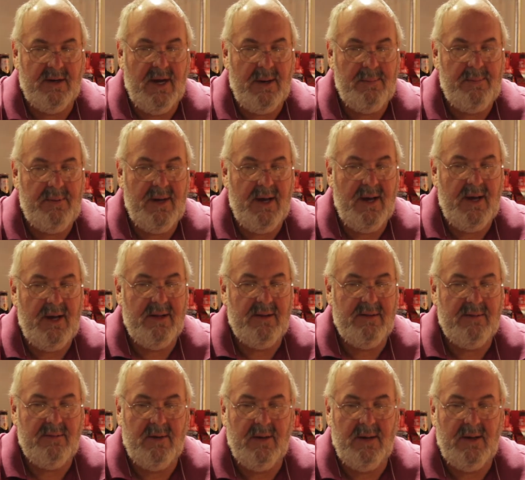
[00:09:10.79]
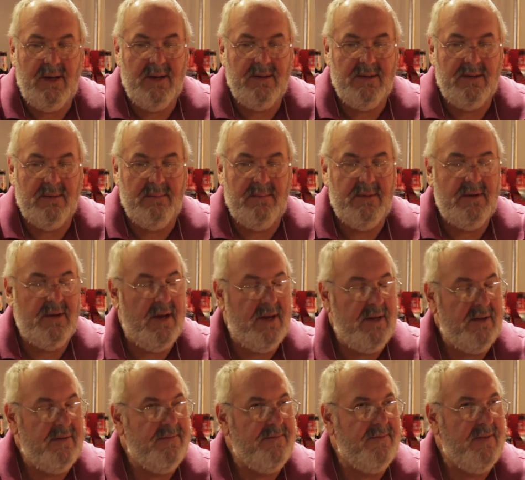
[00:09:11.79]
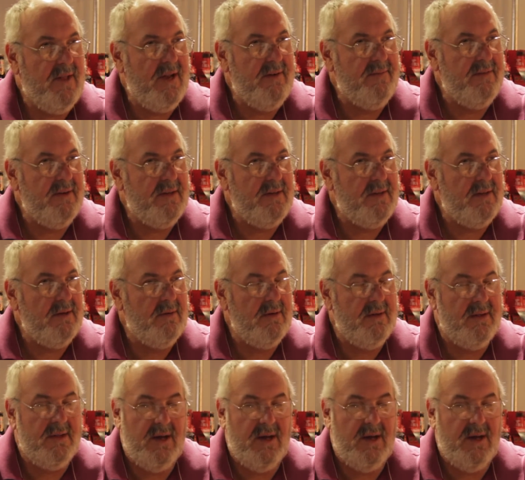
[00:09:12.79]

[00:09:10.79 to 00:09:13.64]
IPA. It really has some nice flavors to it.